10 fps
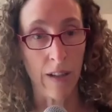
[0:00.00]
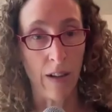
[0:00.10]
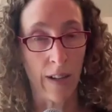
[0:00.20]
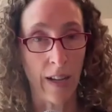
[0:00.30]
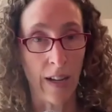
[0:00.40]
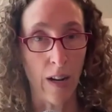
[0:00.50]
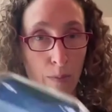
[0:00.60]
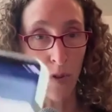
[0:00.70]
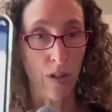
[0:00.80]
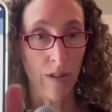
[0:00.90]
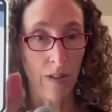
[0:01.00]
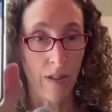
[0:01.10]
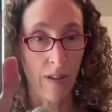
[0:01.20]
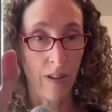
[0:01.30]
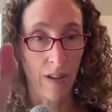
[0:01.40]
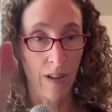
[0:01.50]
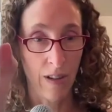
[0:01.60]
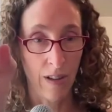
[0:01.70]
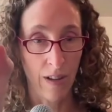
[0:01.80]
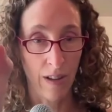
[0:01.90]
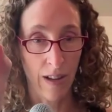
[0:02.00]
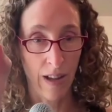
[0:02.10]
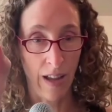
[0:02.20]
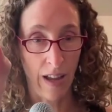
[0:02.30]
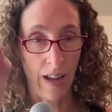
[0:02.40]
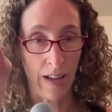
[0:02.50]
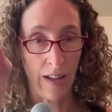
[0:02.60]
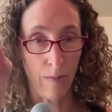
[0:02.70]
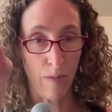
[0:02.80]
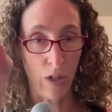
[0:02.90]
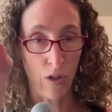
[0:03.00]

logging options, and I'm going to